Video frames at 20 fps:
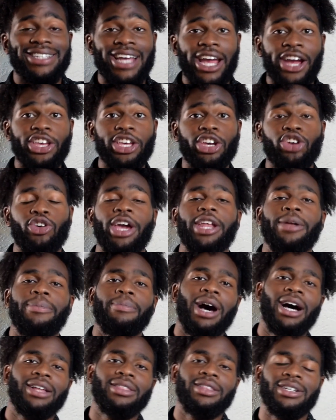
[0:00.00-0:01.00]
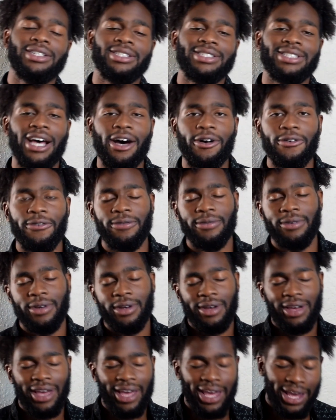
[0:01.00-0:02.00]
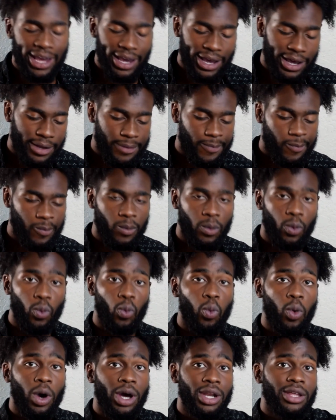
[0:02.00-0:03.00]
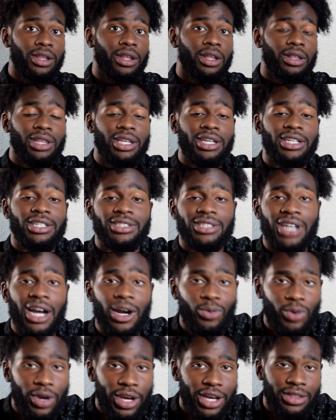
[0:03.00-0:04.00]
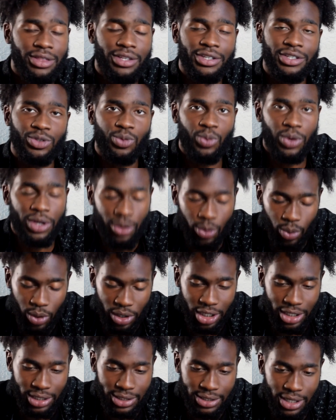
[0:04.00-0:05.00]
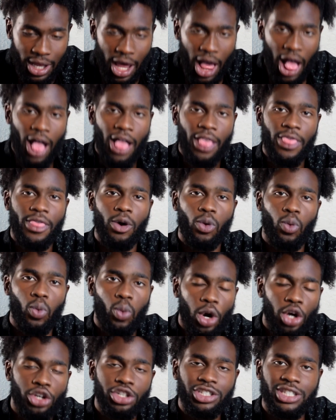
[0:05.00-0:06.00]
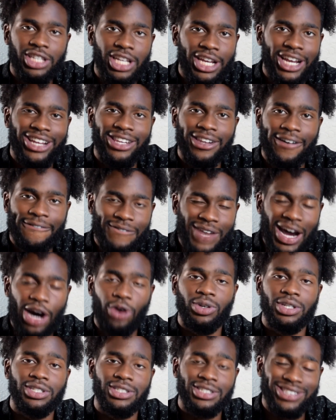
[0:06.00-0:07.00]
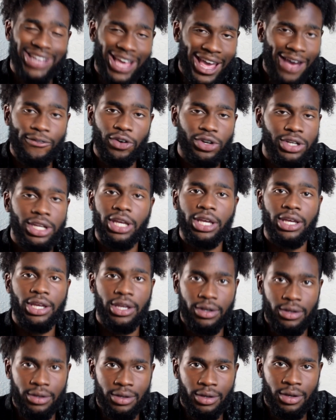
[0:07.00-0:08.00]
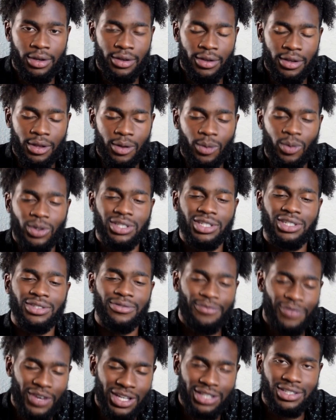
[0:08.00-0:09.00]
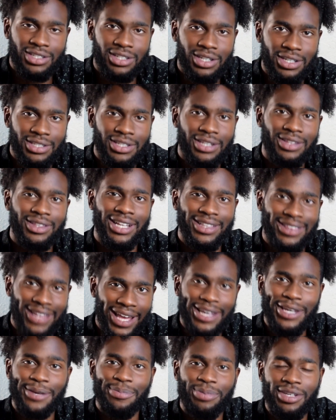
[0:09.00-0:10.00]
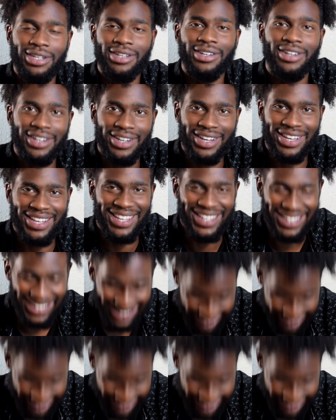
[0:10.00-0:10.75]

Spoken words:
Darian Gray, the mouth of the South. And one of the things I read this week was the worst thing the Falcons ever did was convince us that they could be good.